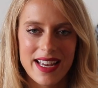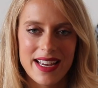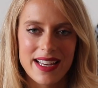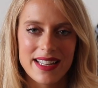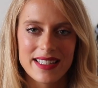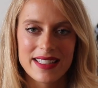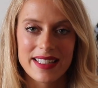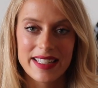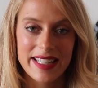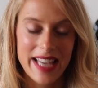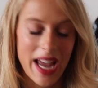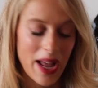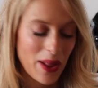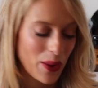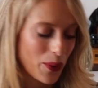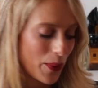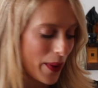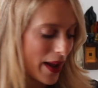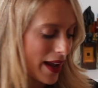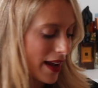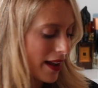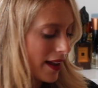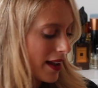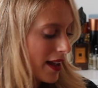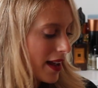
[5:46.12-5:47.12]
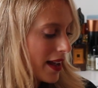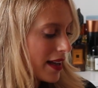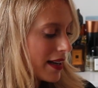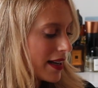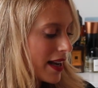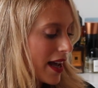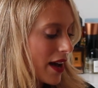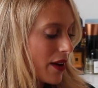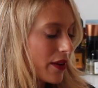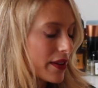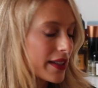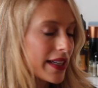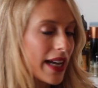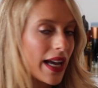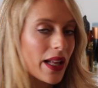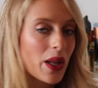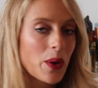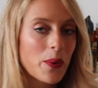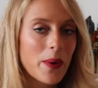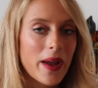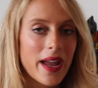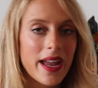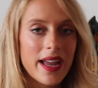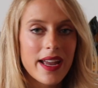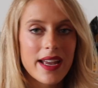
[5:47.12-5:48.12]
is Galloway. Now,
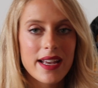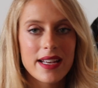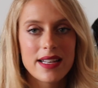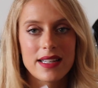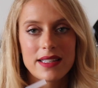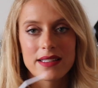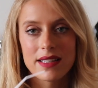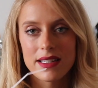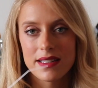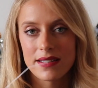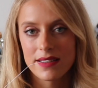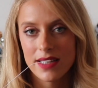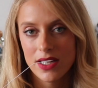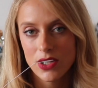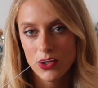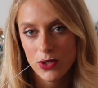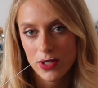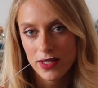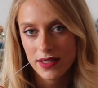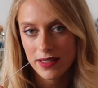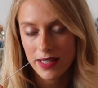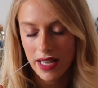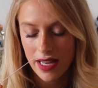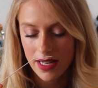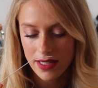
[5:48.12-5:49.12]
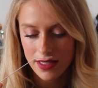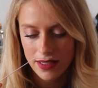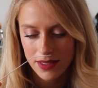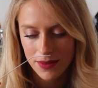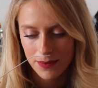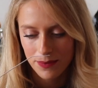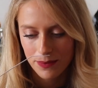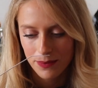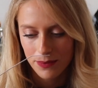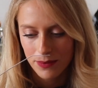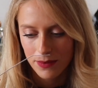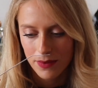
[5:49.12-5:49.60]
Galloway is a citrus scent